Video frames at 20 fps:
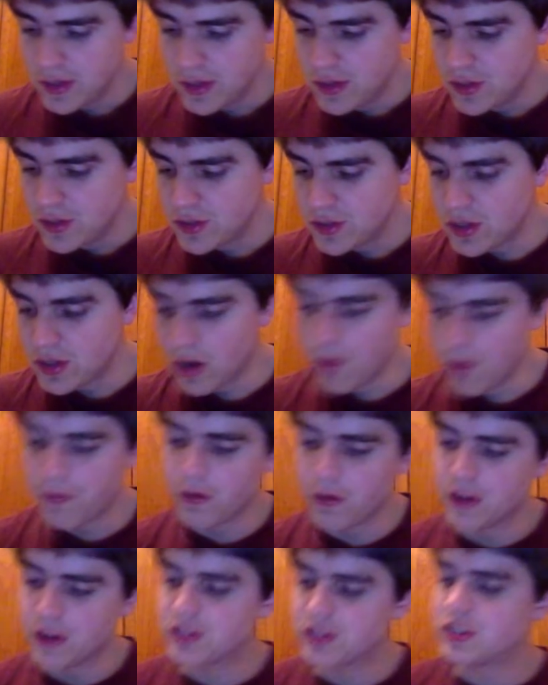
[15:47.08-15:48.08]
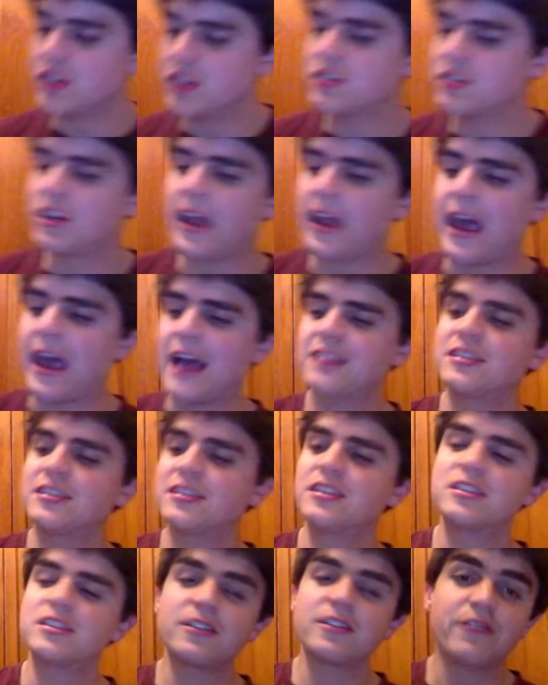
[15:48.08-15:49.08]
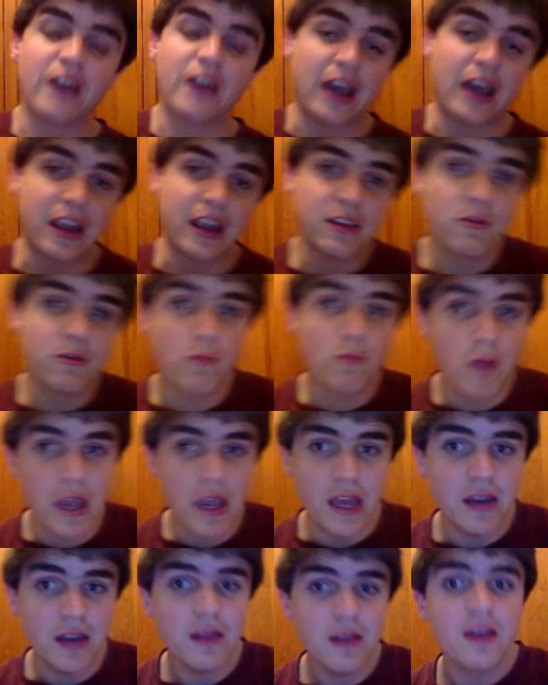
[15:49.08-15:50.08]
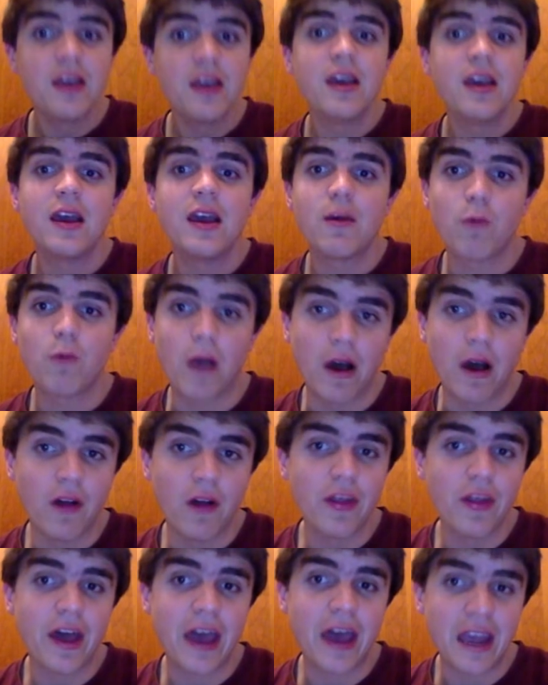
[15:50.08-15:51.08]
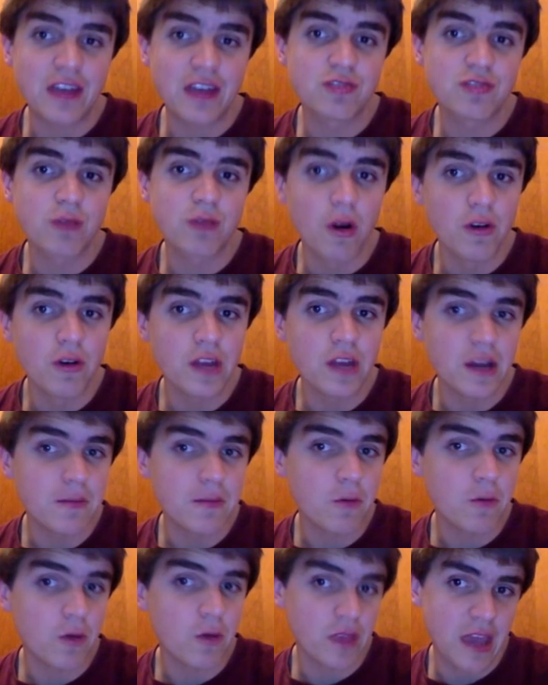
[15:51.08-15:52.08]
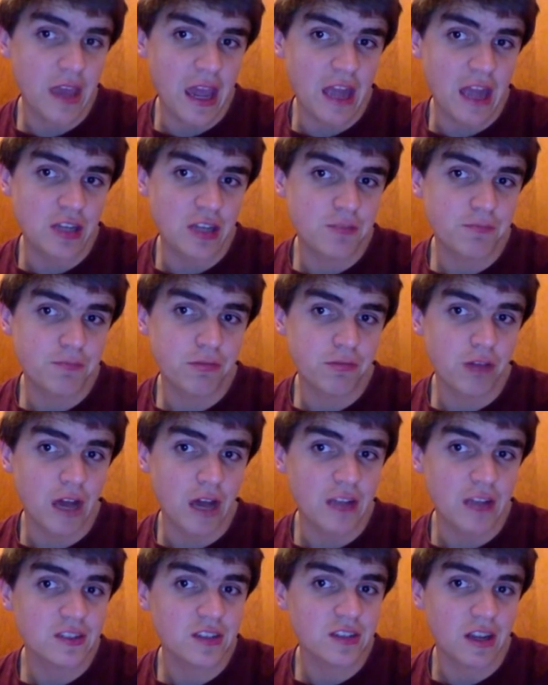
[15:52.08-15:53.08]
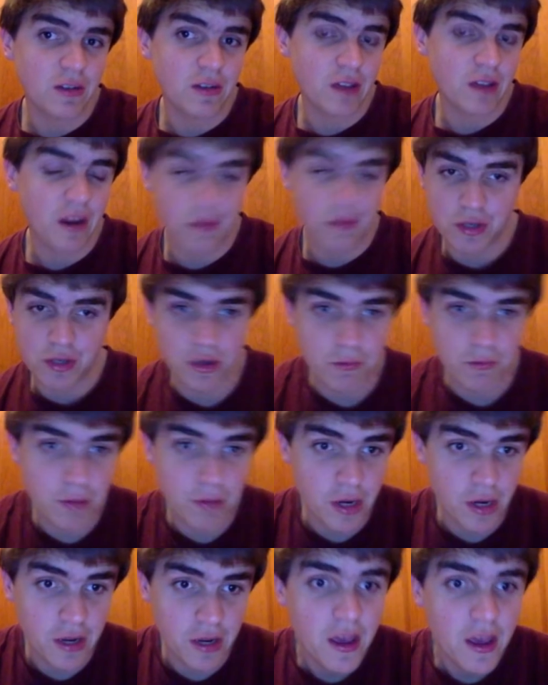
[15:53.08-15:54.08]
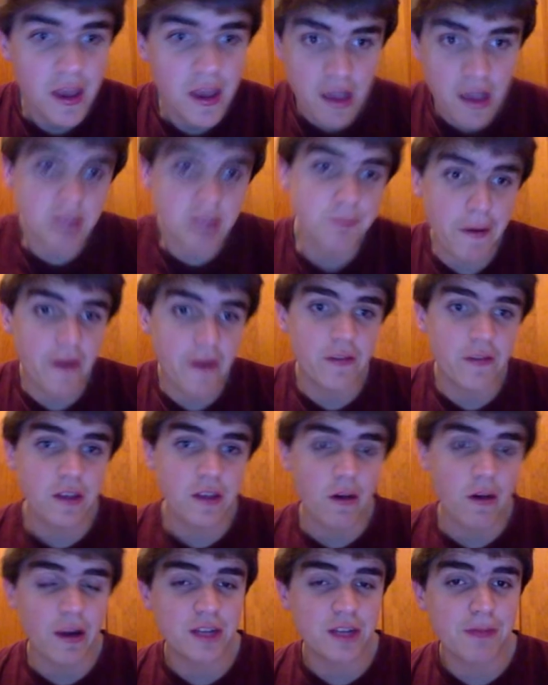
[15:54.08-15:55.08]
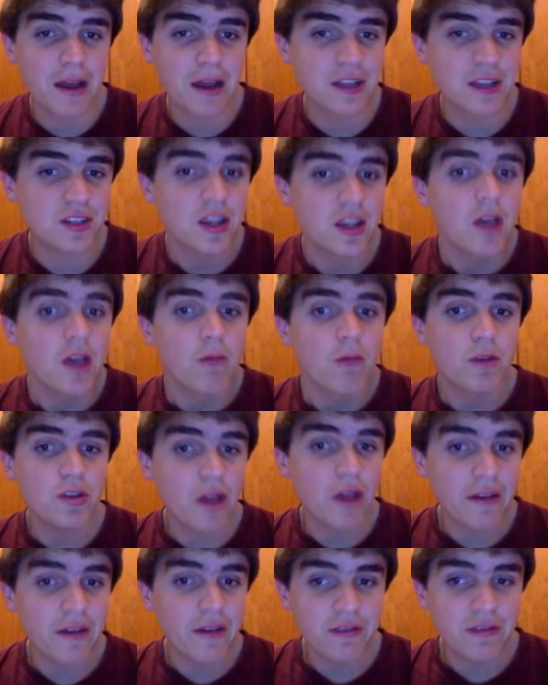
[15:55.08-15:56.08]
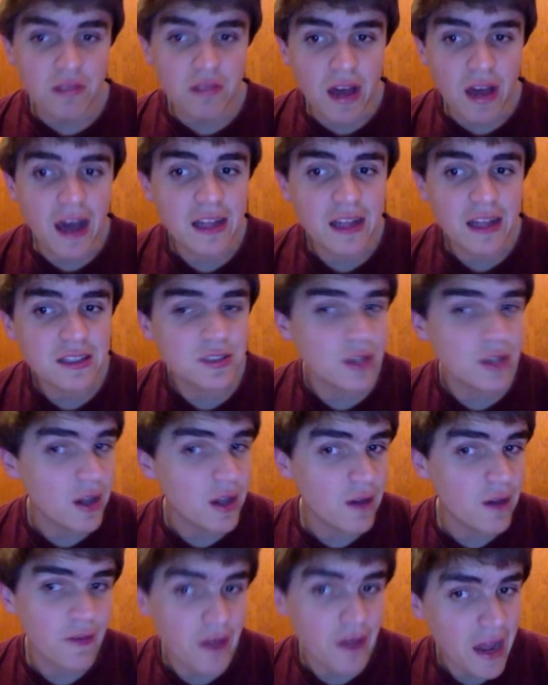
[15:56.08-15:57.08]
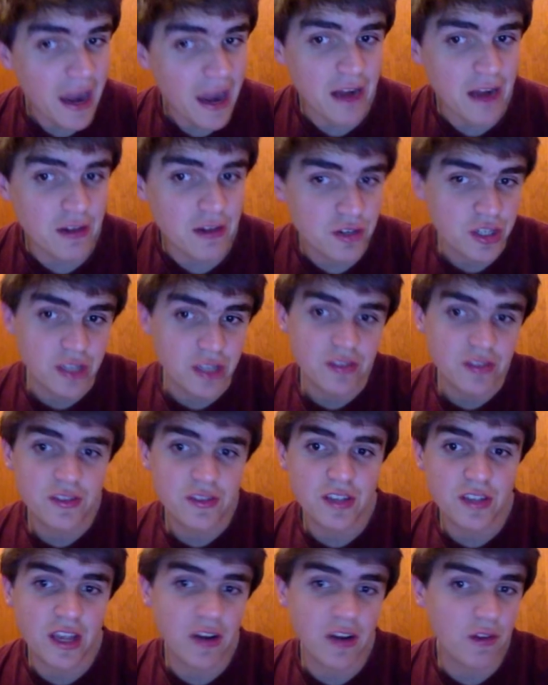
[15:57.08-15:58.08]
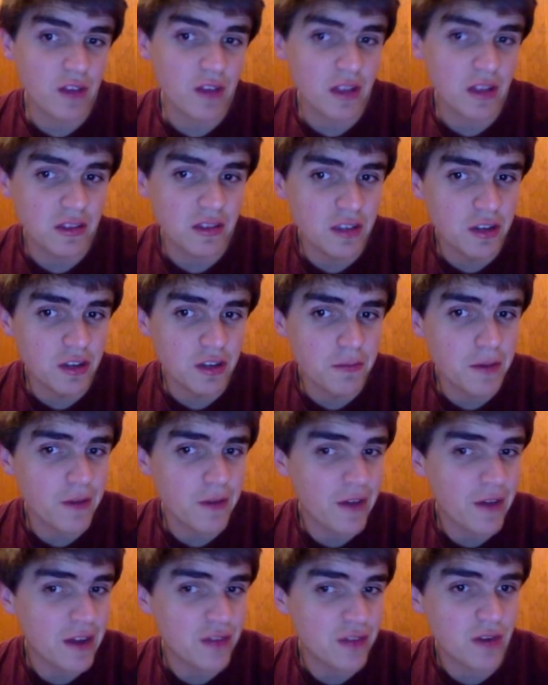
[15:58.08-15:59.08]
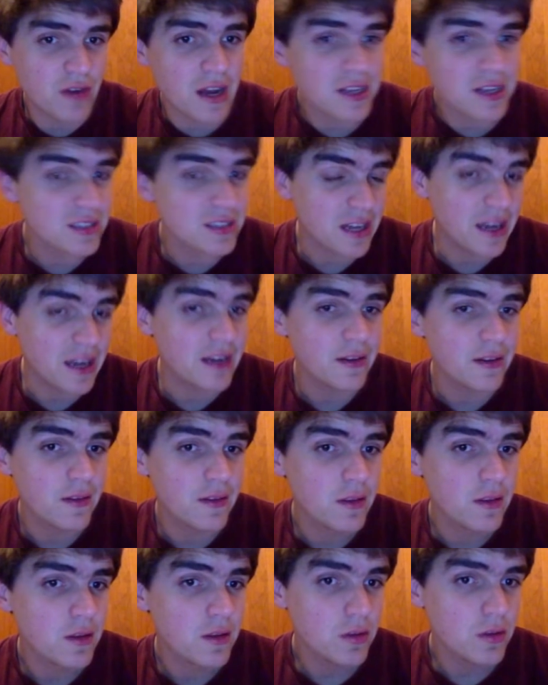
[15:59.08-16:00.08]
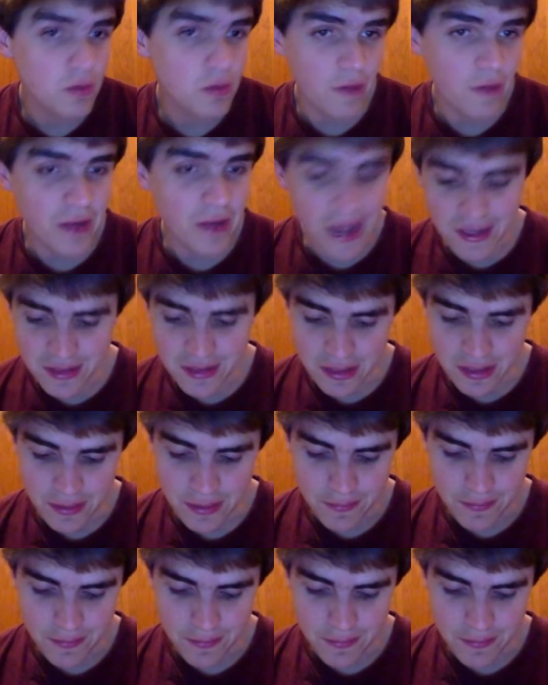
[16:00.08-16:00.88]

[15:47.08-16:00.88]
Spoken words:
So, for instance, an acid is defined when, well, the hydronium, or the H+, I don't care which way you put it, is bigger than the OH-. When you have lots of hydrogens and only a little bit of hydroxide, you have an acid.